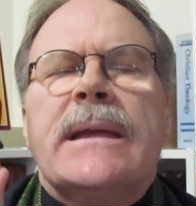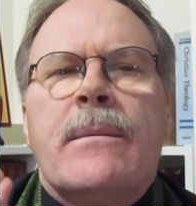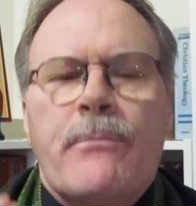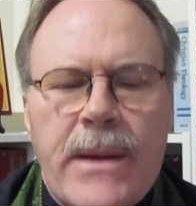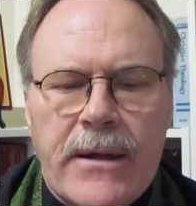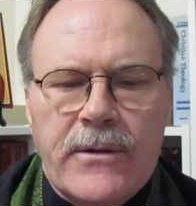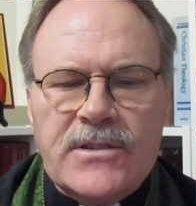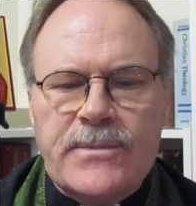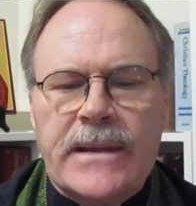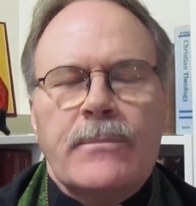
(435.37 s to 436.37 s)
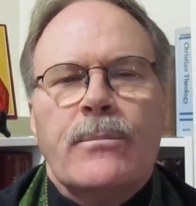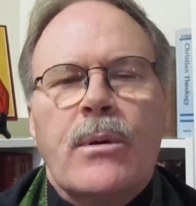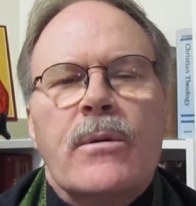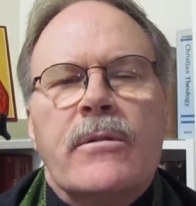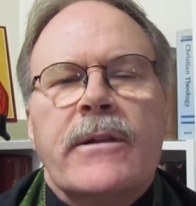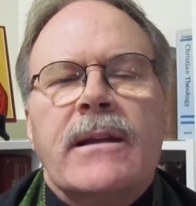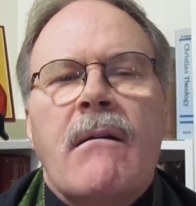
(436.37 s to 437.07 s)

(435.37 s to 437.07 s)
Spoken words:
embarrassment bordering